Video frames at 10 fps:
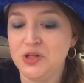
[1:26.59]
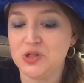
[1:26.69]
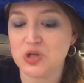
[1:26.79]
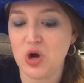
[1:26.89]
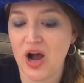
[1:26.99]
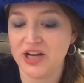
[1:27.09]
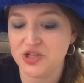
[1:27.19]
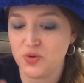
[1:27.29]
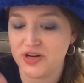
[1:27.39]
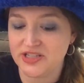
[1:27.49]
So I
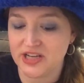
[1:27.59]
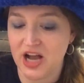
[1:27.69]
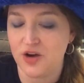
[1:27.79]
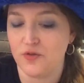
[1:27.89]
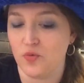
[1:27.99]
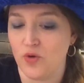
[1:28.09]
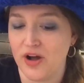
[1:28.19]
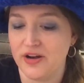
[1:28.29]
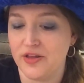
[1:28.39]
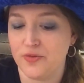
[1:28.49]
just wanted to kind of
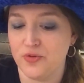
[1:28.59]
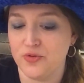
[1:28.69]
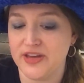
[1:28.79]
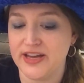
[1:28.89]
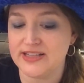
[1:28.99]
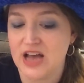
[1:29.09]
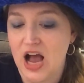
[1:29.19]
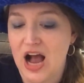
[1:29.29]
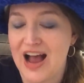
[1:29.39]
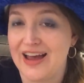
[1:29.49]
run through things.
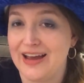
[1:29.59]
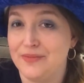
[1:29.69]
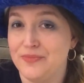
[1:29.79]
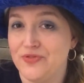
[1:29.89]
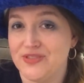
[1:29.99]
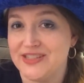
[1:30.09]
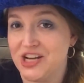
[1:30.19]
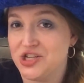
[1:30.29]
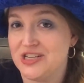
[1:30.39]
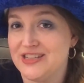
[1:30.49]
I've
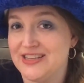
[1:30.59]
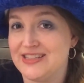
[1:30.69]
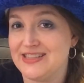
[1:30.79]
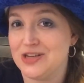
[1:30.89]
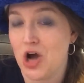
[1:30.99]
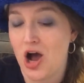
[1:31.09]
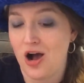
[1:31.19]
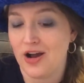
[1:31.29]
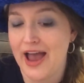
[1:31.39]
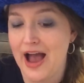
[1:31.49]
sectioned this
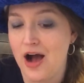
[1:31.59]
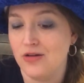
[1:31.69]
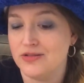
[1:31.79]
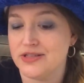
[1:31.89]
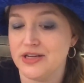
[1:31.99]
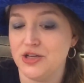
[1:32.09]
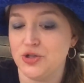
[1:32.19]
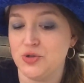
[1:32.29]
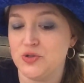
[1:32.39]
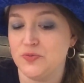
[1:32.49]
talk out
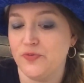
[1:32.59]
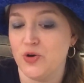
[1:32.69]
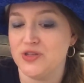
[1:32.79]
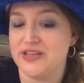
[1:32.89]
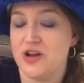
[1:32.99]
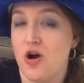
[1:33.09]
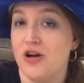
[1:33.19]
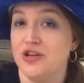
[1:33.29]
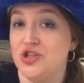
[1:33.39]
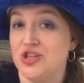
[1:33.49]
into focusing
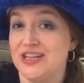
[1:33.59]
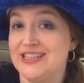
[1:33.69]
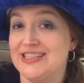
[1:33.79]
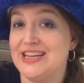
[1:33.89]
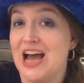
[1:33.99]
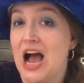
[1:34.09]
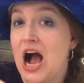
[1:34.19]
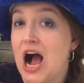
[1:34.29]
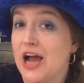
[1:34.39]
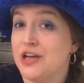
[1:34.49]
on just
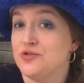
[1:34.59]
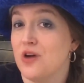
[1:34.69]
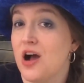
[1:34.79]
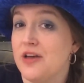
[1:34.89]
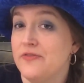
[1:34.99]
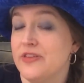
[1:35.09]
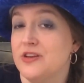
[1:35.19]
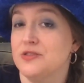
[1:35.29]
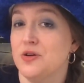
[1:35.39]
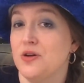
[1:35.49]
iDrive, that
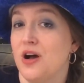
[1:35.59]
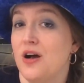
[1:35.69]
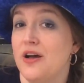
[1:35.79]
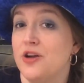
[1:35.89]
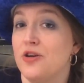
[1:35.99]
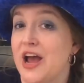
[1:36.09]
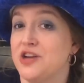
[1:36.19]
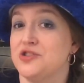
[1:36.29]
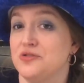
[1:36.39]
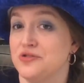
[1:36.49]
is
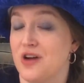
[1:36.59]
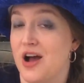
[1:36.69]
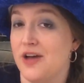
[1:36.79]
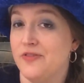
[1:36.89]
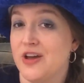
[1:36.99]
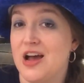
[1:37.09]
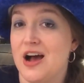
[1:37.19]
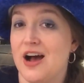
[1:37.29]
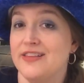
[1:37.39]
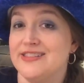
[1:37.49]
International Drive.
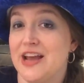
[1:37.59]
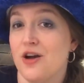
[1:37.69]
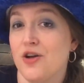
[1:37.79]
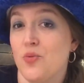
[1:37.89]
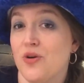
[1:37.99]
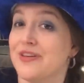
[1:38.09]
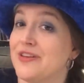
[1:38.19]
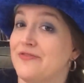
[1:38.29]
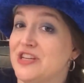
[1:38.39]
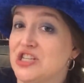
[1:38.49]
It's the area where the
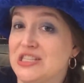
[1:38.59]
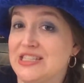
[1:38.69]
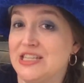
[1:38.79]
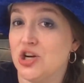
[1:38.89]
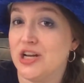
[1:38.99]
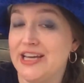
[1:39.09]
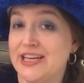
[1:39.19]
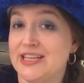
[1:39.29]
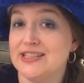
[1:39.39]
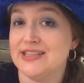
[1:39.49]
convention center
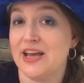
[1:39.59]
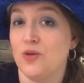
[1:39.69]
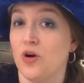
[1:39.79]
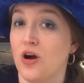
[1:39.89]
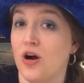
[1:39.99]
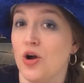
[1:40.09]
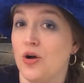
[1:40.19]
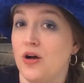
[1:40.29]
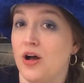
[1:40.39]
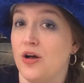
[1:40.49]
is and where our
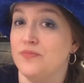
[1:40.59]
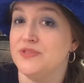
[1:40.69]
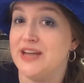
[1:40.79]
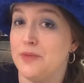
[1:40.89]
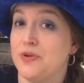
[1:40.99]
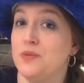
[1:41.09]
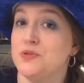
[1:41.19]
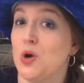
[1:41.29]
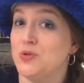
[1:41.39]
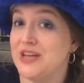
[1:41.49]
Stampin'
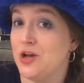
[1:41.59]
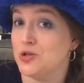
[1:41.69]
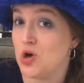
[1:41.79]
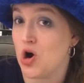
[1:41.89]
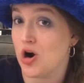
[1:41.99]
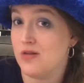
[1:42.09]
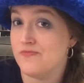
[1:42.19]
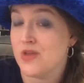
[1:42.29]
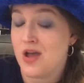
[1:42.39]
Up's hotels are.